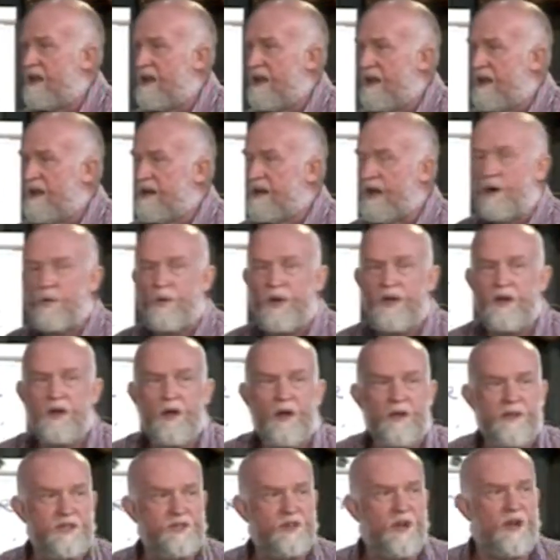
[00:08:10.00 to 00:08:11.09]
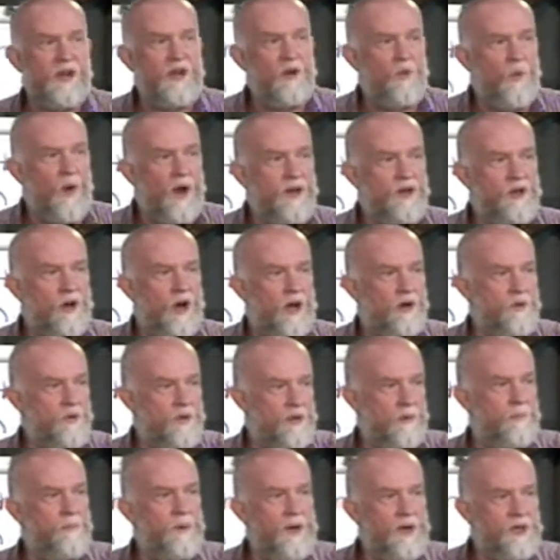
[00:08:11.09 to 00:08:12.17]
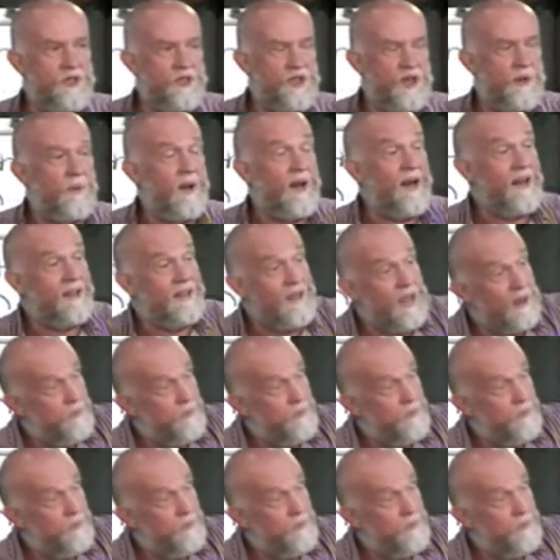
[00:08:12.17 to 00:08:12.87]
Now we know there's only one God with a big G, but at that